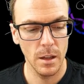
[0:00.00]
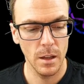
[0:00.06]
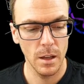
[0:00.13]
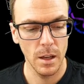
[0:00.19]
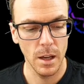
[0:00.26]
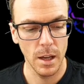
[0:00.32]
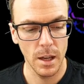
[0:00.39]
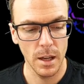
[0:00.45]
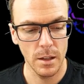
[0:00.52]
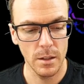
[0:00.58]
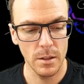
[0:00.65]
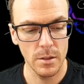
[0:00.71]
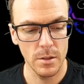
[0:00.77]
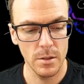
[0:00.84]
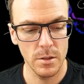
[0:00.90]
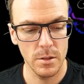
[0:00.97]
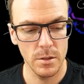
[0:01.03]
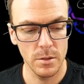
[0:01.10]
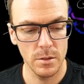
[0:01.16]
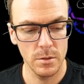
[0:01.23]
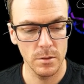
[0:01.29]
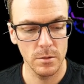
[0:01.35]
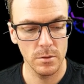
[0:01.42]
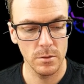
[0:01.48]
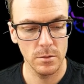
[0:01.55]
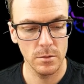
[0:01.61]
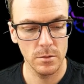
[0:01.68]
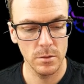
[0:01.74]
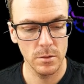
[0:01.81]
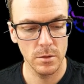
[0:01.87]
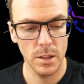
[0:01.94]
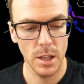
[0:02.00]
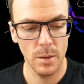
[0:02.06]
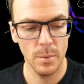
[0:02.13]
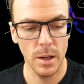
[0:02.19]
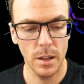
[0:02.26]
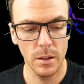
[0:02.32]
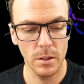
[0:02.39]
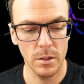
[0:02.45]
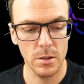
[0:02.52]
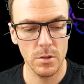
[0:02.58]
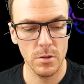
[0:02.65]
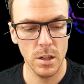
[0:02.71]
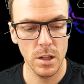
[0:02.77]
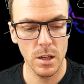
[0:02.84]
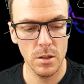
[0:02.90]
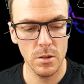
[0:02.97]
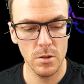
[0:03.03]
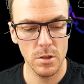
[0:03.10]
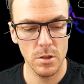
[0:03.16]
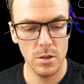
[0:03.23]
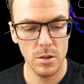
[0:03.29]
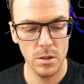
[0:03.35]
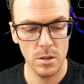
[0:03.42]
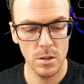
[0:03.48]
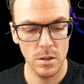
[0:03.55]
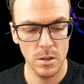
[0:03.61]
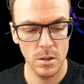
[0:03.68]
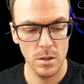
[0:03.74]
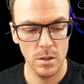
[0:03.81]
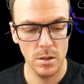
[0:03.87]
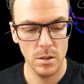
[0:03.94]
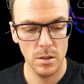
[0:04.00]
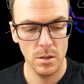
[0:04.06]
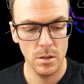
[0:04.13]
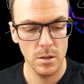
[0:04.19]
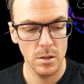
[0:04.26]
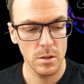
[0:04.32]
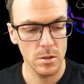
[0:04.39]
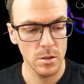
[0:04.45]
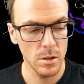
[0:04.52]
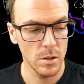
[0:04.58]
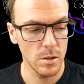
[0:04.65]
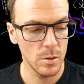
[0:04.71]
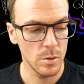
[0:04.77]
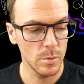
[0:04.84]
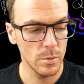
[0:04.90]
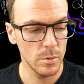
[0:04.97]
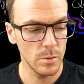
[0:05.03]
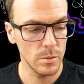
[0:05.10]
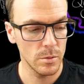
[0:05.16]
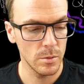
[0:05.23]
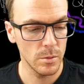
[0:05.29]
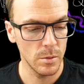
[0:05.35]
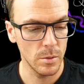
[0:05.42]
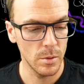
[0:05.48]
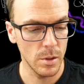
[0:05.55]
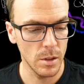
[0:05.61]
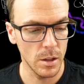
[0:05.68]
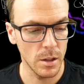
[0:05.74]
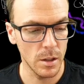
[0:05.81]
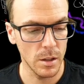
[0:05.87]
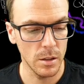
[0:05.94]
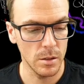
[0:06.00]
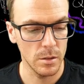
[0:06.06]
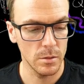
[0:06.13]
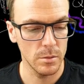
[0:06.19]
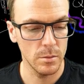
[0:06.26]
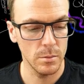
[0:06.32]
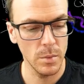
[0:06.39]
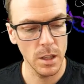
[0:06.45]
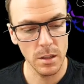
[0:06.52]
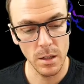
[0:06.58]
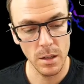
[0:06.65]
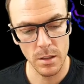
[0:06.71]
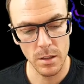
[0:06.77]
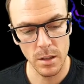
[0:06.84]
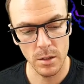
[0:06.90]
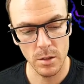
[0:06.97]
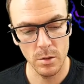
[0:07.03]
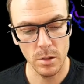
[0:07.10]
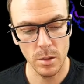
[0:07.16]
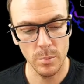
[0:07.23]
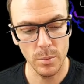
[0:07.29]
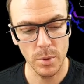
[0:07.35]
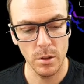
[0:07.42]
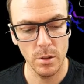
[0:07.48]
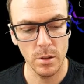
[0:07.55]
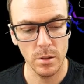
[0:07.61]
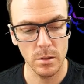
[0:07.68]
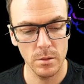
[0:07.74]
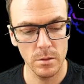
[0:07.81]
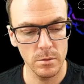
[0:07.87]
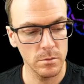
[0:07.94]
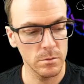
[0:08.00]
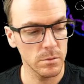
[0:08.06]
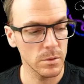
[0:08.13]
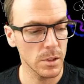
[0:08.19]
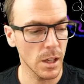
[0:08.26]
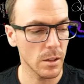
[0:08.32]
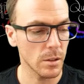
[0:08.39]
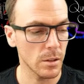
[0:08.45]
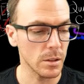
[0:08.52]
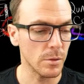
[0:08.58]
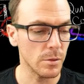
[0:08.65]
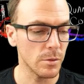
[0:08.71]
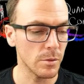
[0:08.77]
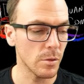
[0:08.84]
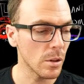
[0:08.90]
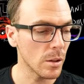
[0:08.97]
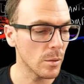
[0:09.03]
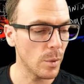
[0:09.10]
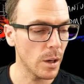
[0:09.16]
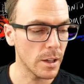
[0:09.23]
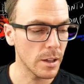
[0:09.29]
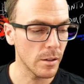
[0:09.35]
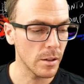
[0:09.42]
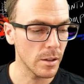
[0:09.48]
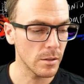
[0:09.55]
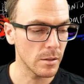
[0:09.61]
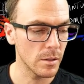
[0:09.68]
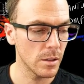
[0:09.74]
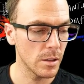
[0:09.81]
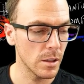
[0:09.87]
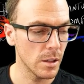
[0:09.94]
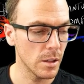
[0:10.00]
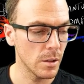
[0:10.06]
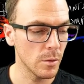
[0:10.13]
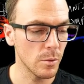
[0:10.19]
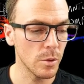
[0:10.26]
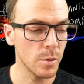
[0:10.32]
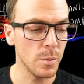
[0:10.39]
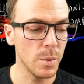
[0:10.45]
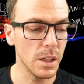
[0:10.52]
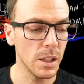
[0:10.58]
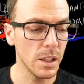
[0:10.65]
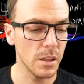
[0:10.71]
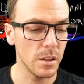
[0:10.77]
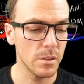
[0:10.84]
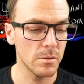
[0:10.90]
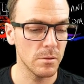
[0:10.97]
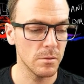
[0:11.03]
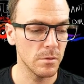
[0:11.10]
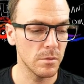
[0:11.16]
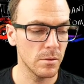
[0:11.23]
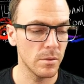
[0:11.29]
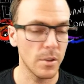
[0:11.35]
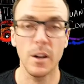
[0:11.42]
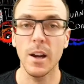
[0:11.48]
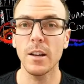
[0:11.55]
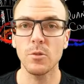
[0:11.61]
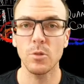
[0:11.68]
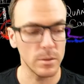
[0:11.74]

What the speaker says: And that might look strange to you, but I think to a computer, counting to 4 in binary would be very natural.